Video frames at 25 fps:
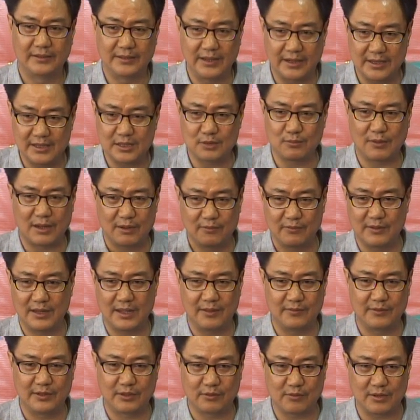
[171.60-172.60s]
That is what we
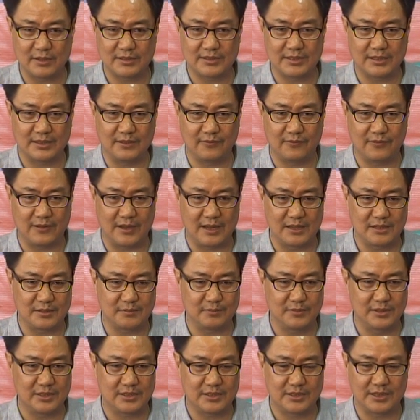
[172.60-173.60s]
have requested the
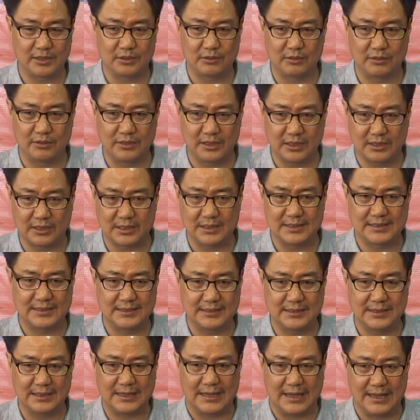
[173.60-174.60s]
Finance Ministry to
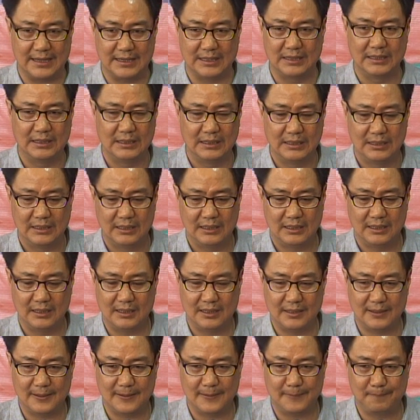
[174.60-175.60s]
reconsider and
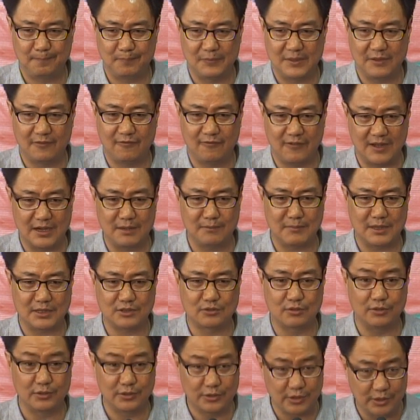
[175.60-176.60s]
uh, the fund
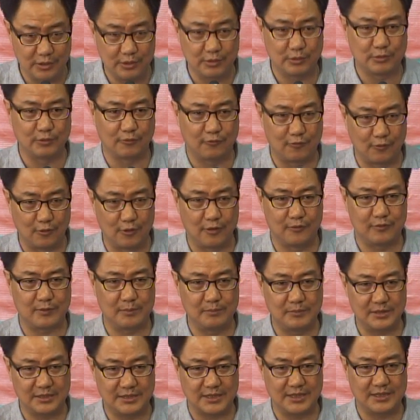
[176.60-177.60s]
must continue to flow
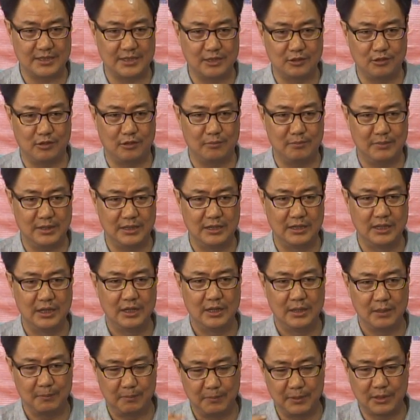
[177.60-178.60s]
from the central government
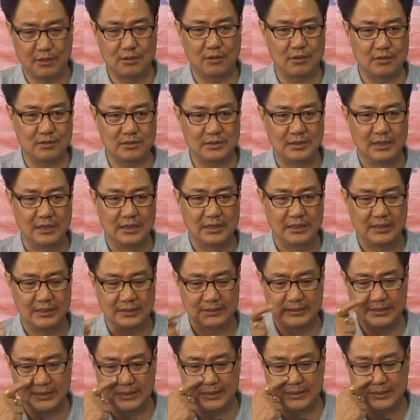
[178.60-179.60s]
because
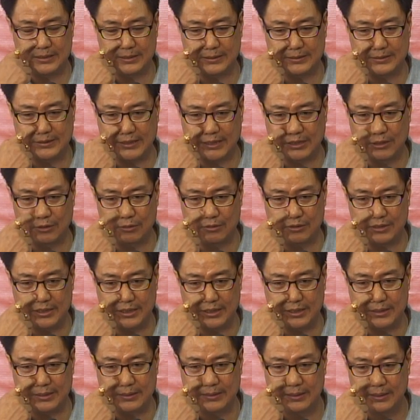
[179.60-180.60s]
the
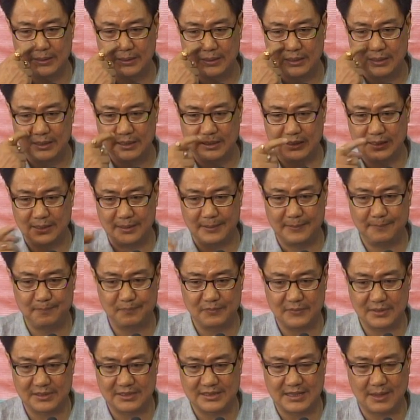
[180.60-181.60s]
security
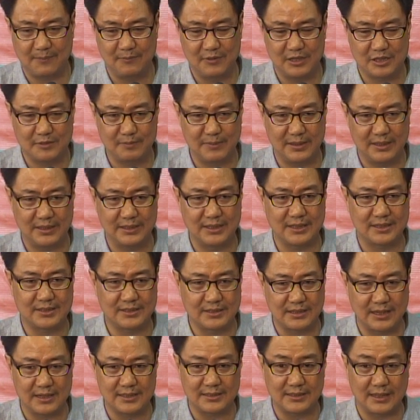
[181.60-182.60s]
um, establishment in the
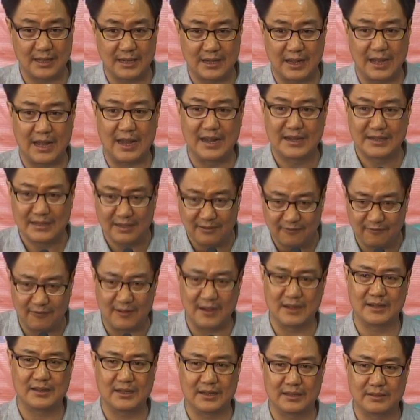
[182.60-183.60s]
states are
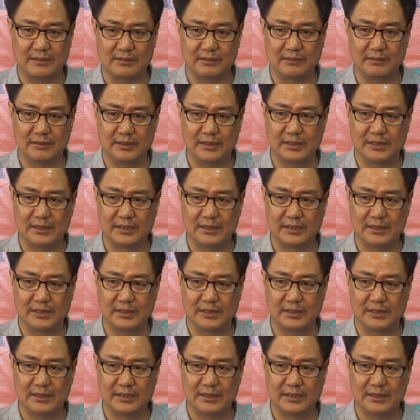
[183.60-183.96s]
underfunded.